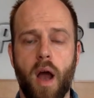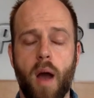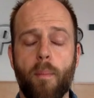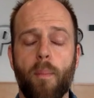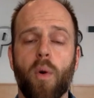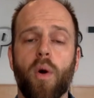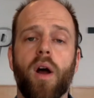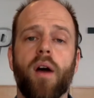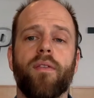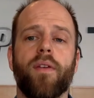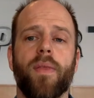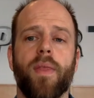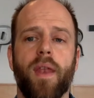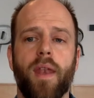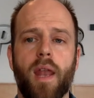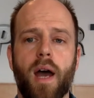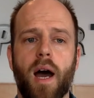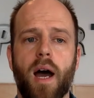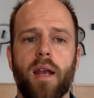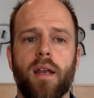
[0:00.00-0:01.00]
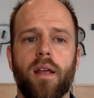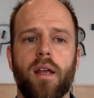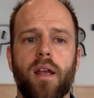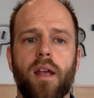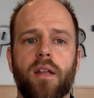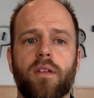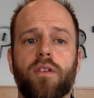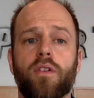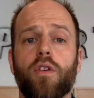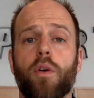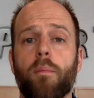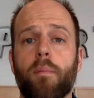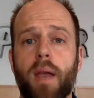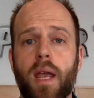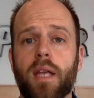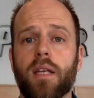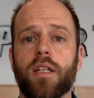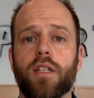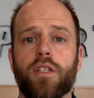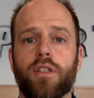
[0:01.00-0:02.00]
More often than not, it's a
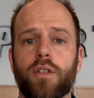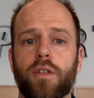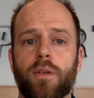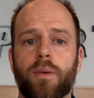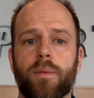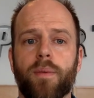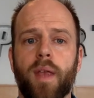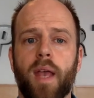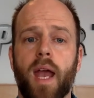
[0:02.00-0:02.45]
domain issue.